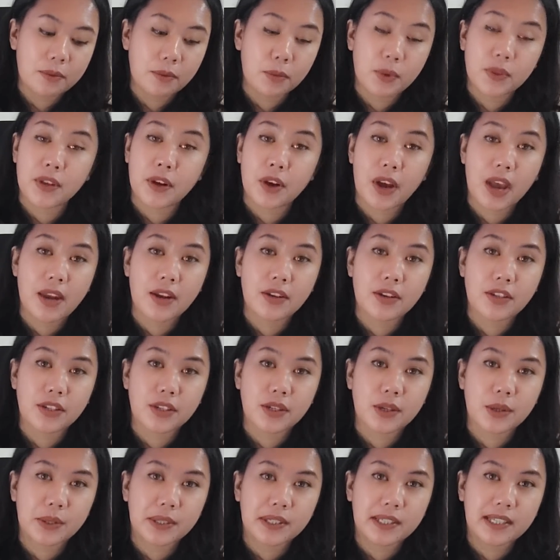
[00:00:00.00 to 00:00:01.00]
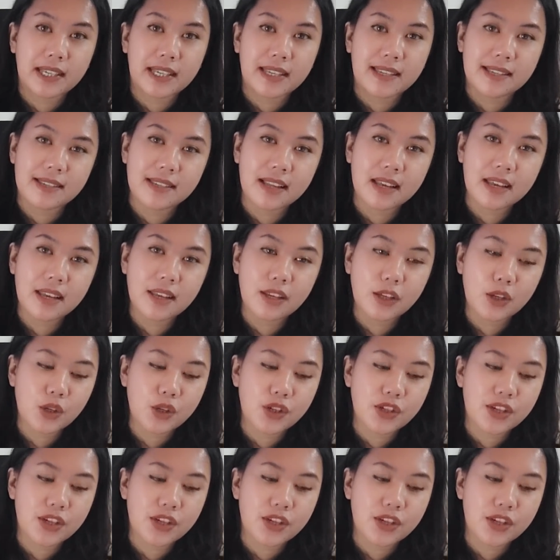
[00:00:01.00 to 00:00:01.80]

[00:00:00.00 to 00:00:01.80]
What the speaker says: and what their energy currently is like,